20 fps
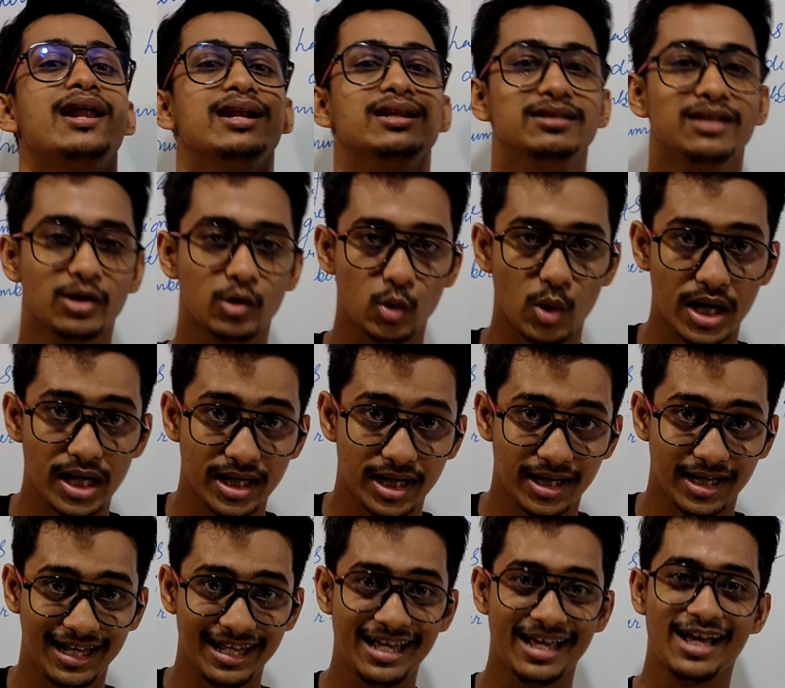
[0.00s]
another
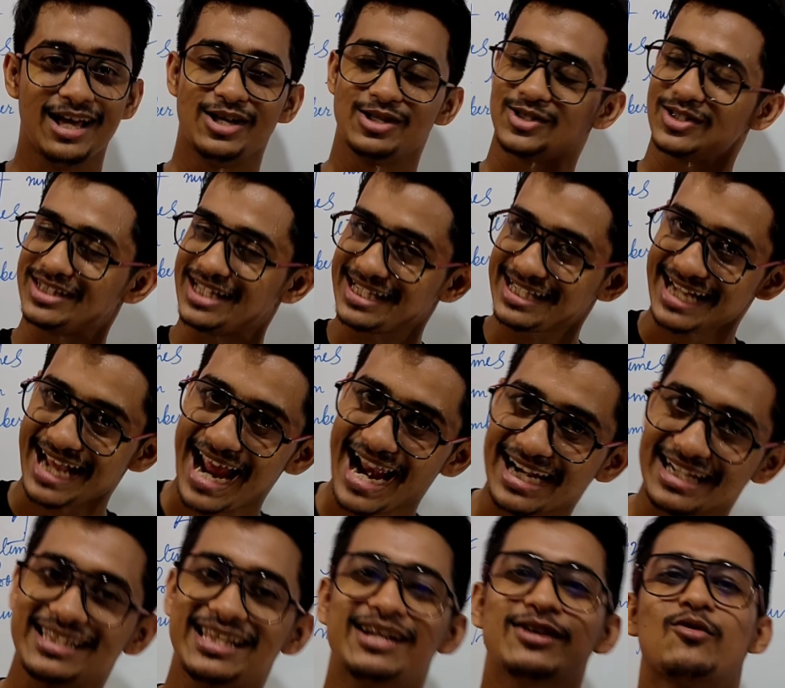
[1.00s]
quantity, so that
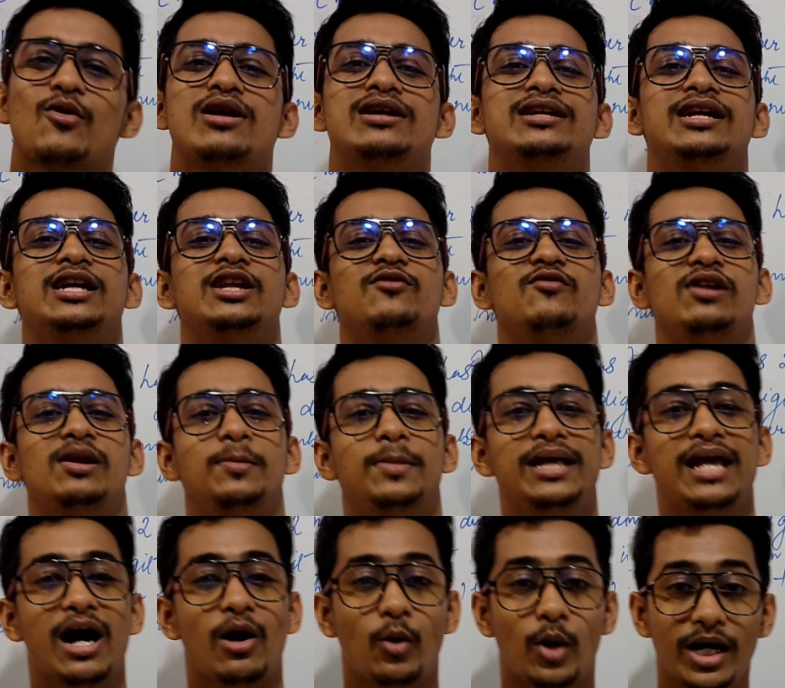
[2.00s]
another quantity will
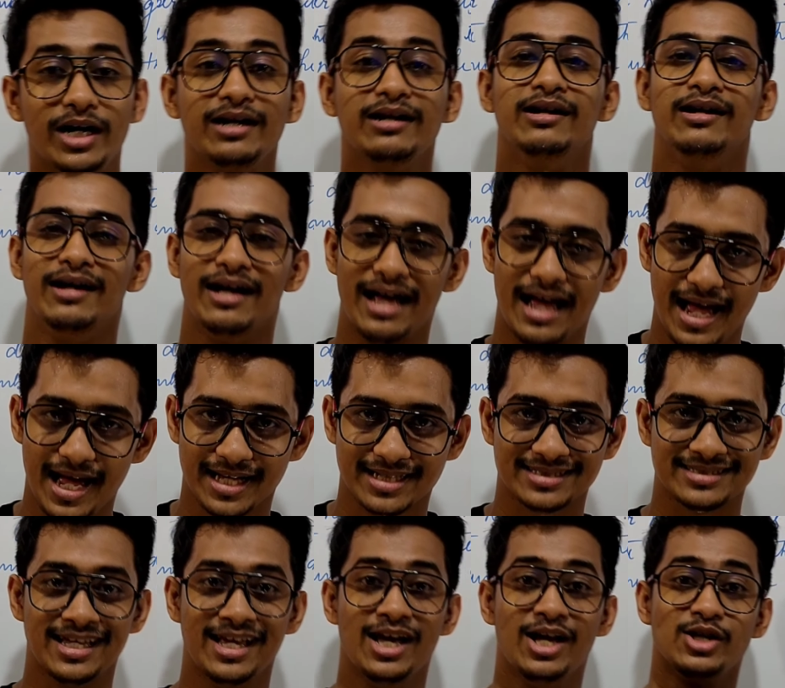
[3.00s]
be our
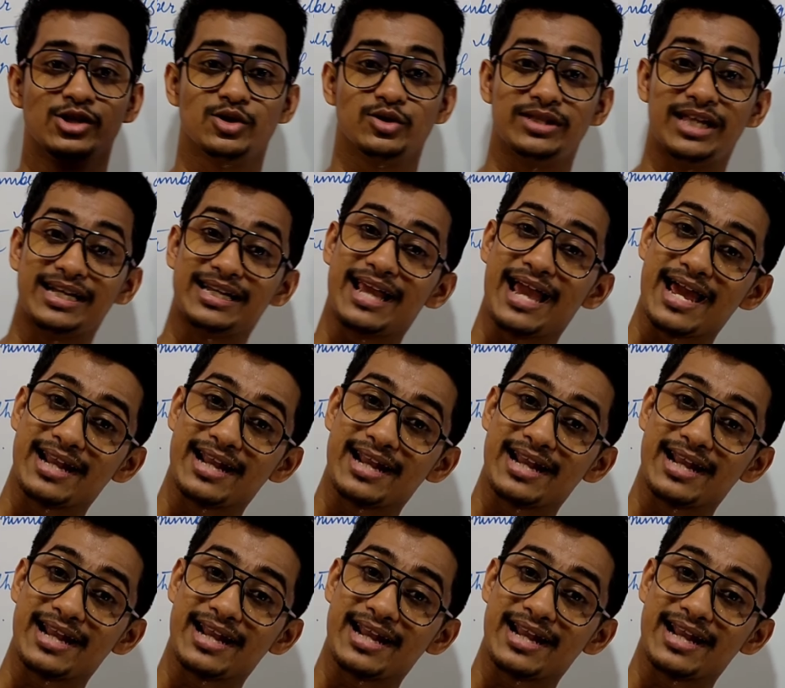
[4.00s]
x. The